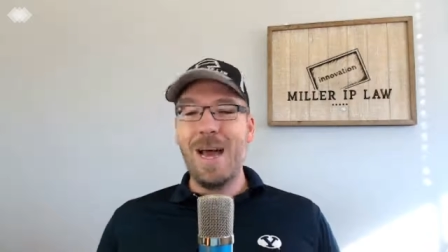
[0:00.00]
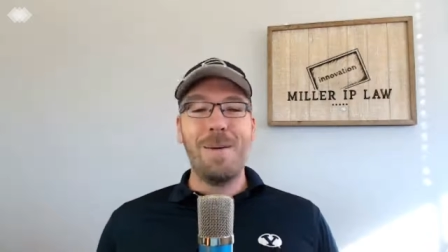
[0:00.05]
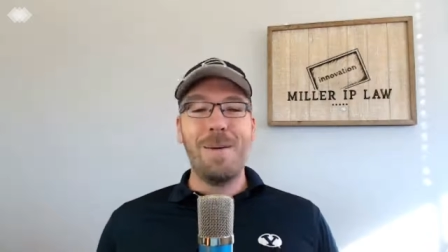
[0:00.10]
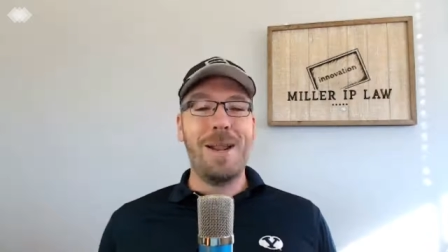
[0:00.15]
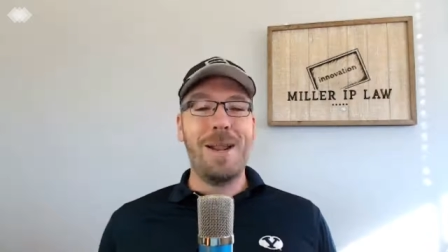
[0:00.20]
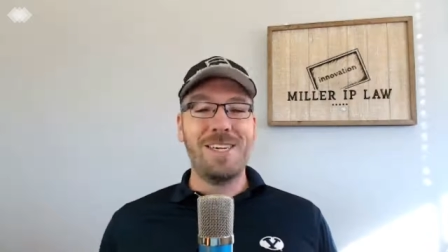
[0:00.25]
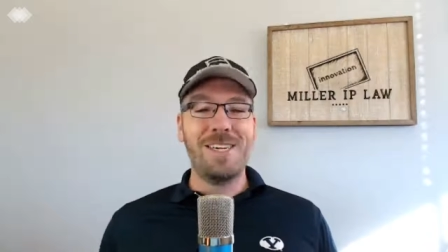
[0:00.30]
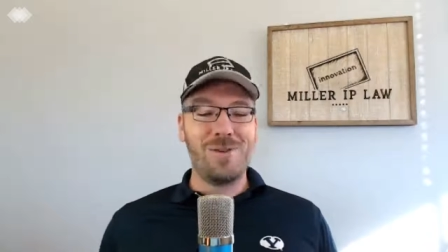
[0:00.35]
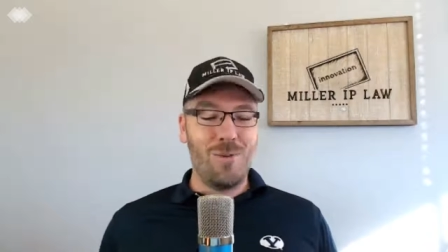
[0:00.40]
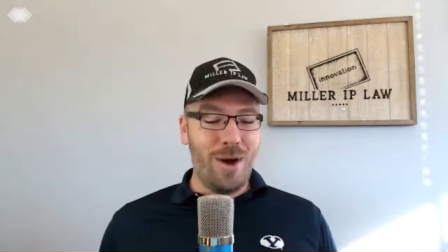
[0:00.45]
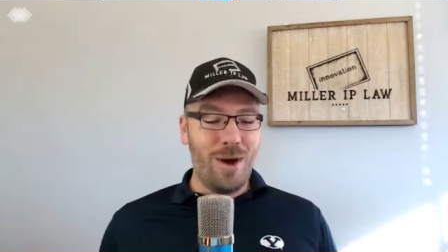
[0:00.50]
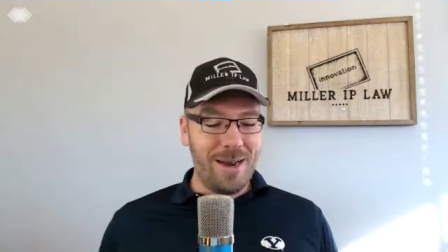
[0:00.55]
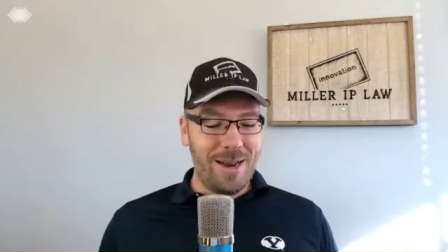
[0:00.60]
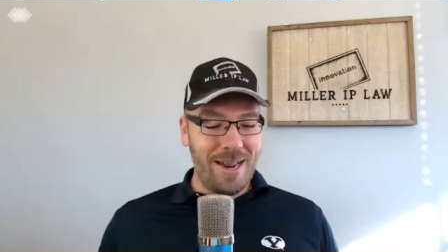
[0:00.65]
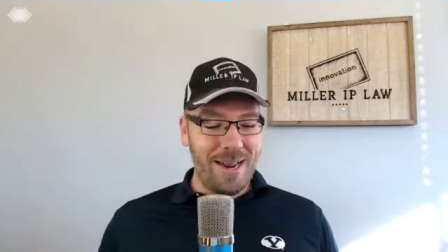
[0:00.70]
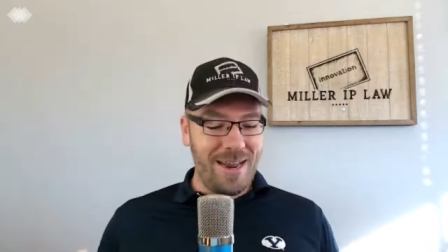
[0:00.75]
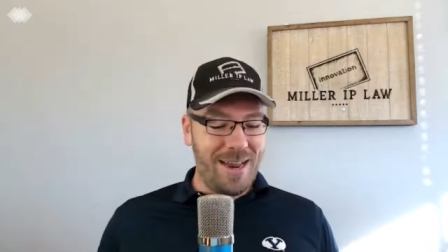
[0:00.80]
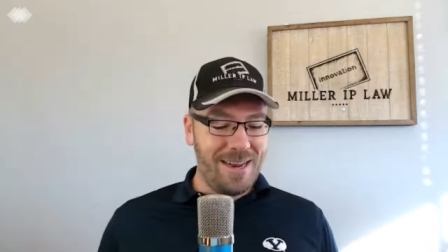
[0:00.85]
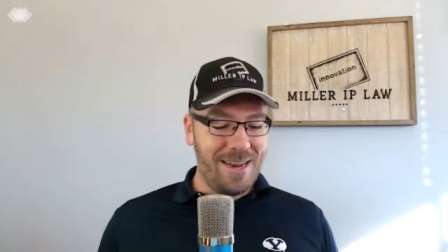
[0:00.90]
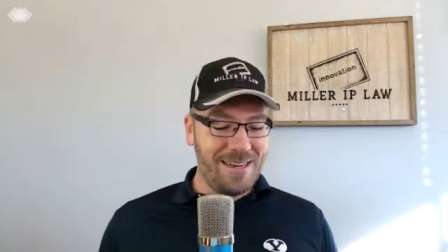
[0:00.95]
But it's one,
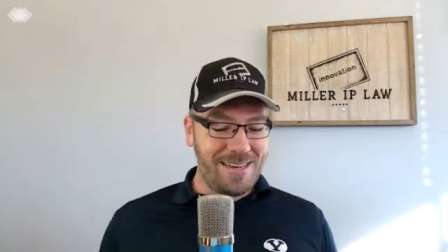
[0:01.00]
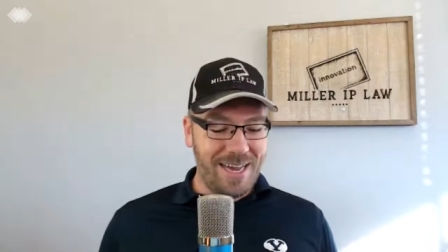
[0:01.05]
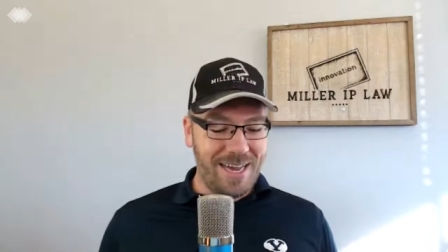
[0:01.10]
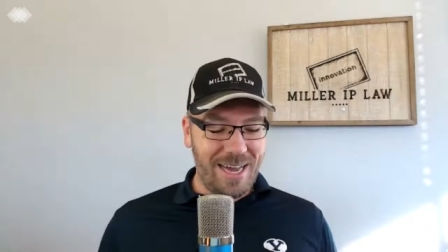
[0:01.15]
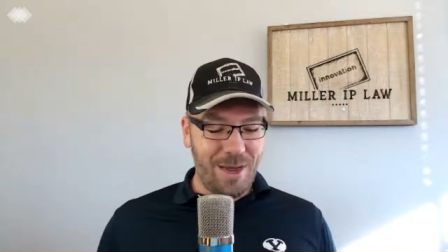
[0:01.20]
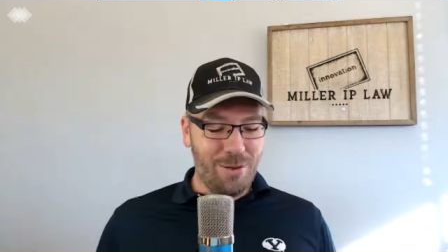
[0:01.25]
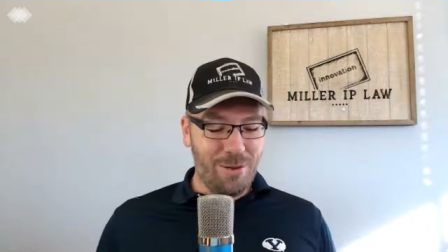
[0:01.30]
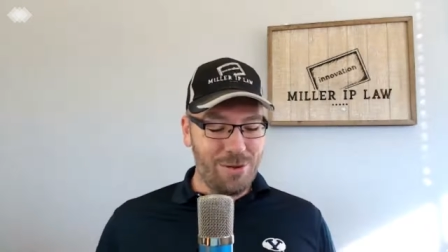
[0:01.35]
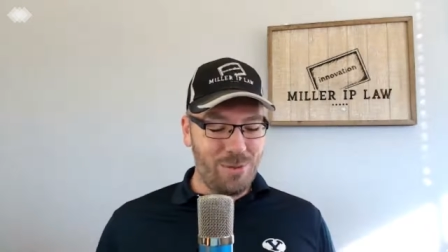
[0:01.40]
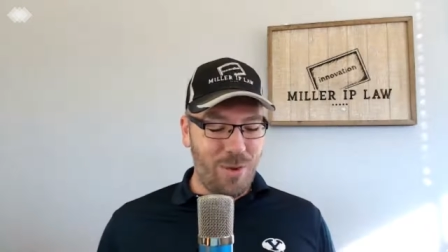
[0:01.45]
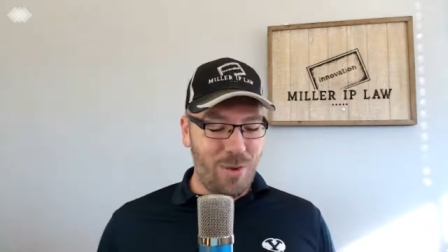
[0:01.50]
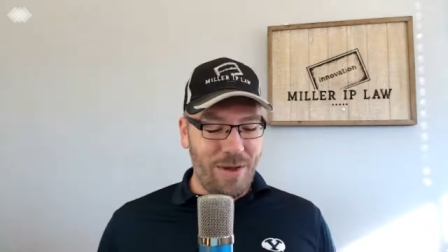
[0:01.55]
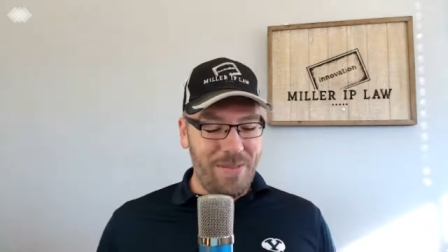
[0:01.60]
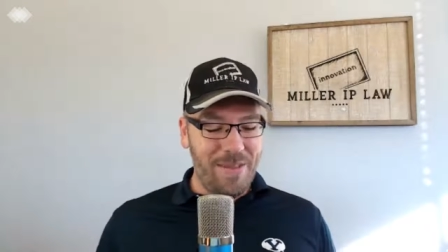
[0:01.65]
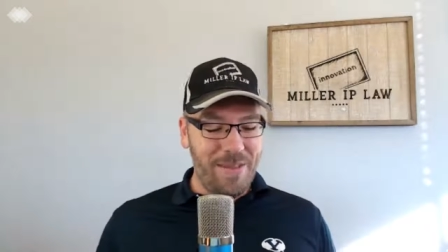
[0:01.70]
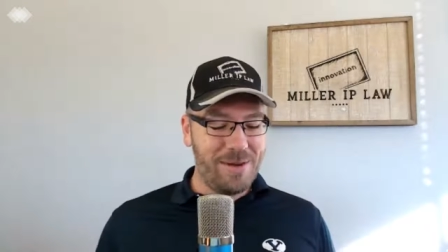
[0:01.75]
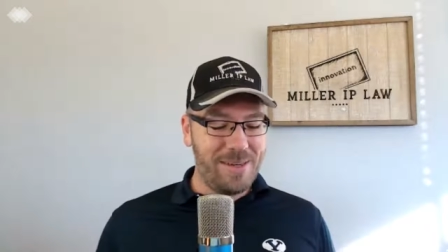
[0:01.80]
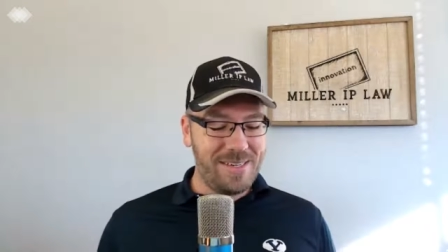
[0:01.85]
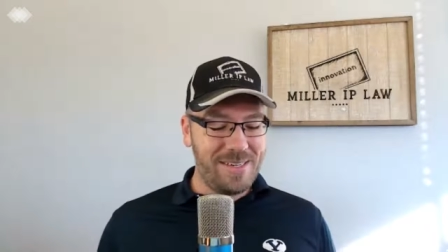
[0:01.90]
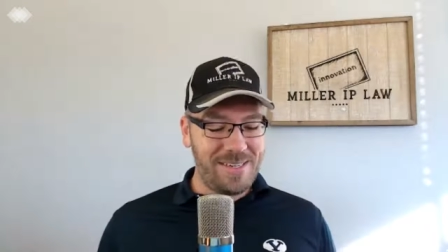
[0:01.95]
and it uh, it was one
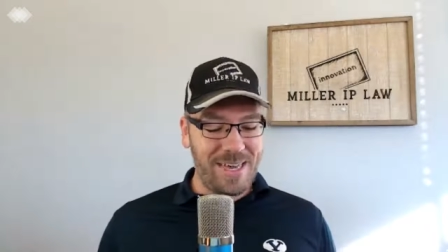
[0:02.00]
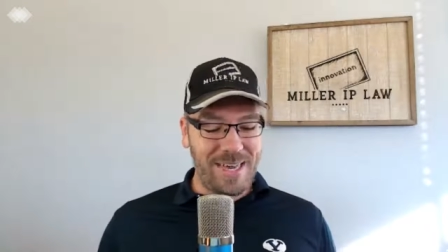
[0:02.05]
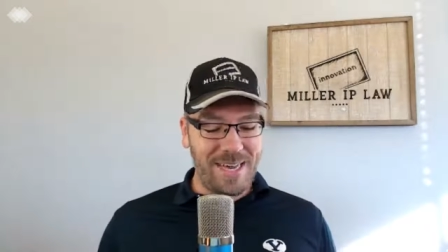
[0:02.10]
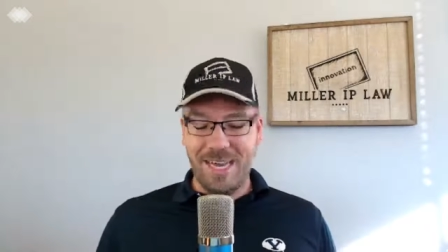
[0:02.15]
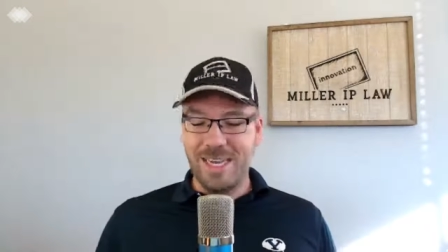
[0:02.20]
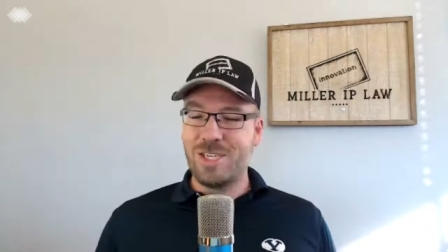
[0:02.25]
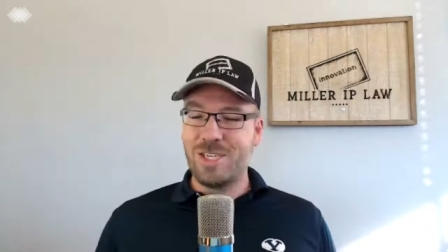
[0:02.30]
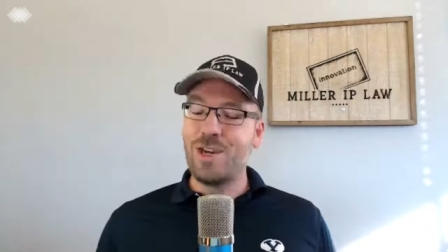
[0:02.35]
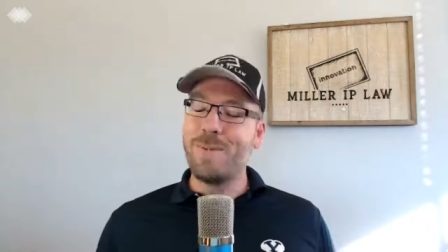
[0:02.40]
that was. Uh, it